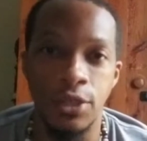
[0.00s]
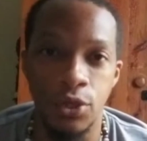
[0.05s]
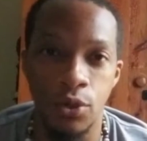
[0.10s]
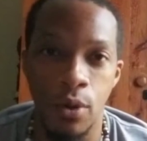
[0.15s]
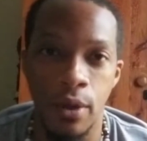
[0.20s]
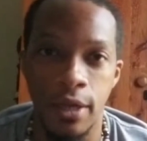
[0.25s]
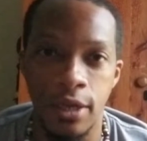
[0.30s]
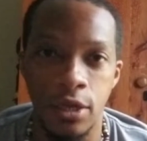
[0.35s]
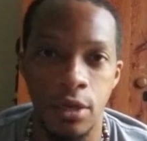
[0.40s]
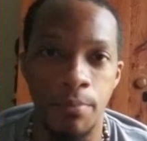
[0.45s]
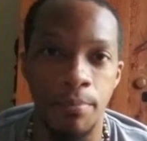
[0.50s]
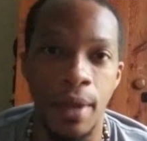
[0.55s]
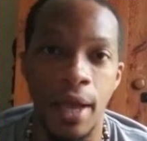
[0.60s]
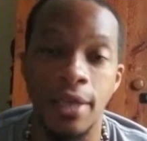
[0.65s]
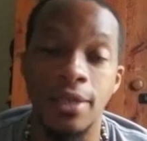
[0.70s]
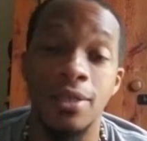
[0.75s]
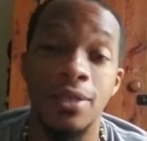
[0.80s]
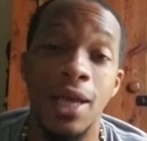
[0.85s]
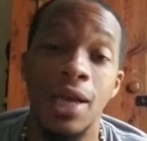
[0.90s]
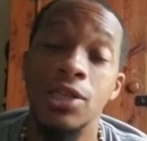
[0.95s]
doing your
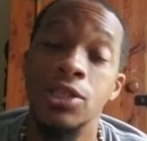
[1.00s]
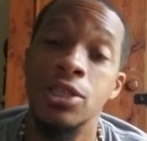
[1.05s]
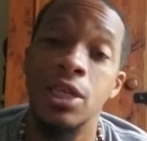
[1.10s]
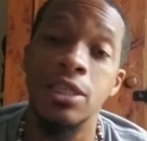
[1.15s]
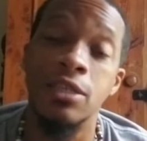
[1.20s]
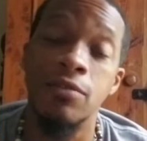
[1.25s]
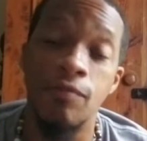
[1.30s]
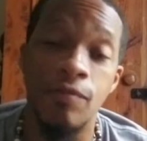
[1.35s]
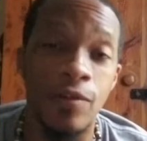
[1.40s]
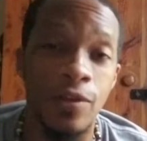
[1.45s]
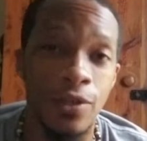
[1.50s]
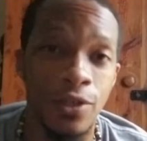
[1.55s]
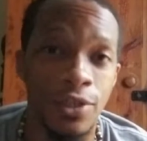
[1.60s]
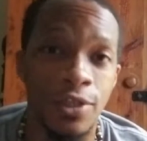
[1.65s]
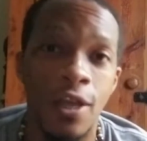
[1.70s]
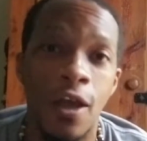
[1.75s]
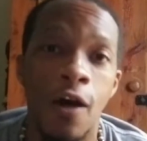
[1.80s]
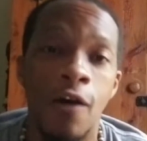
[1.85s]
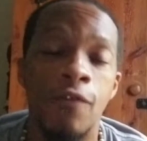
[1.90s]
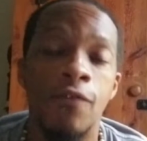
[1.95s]
best, not just for
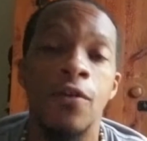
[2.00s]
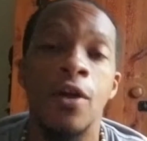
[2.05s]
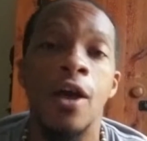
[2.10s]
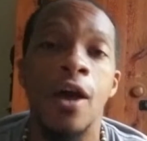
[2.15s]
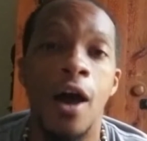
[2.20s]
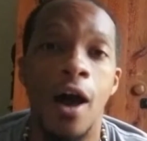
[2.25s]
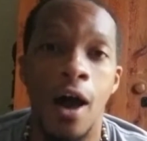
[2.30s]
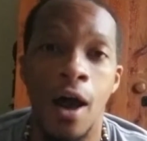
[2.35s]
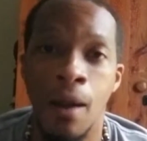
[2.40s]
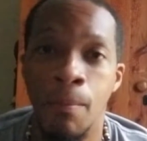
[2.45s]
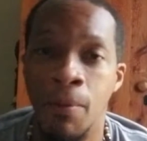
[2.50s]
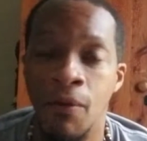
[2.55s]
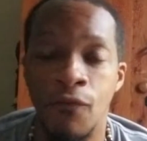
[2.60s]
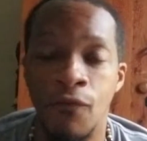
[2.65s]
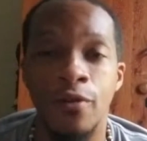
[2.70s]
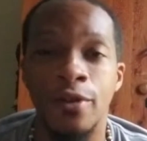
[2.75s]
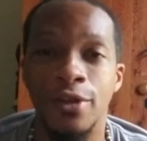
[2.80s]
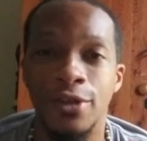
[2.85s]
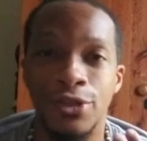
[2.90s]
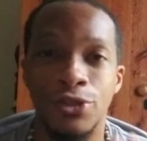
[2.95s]
yourself, but
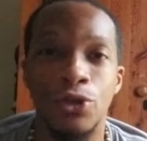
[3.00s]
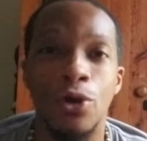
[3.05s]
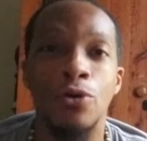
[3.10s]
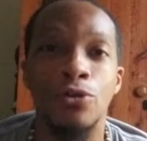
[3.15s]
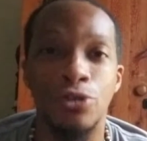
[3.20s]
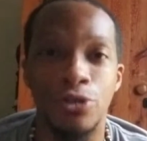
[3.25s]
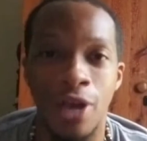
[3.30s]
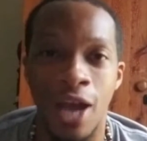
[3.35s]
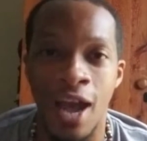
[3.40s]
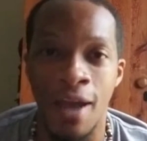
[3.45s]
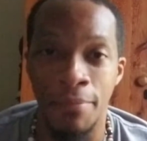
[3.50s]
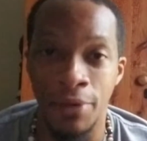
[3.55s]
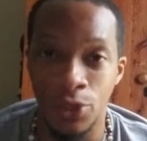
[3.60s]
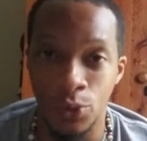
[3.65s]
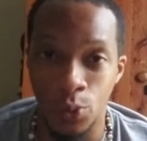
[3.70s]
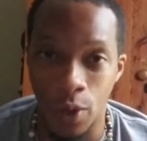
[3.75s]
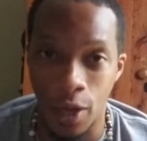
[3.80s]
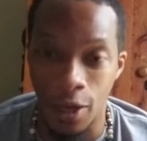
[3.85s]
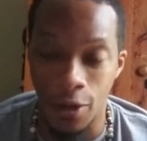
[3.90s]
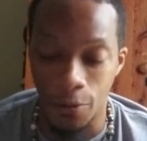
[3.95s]
for your soul tribe as
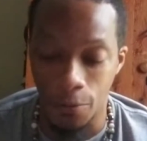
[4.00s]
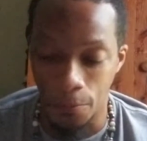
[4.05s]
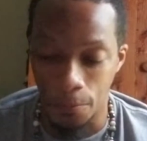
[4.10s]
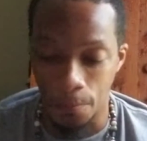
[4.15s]
well.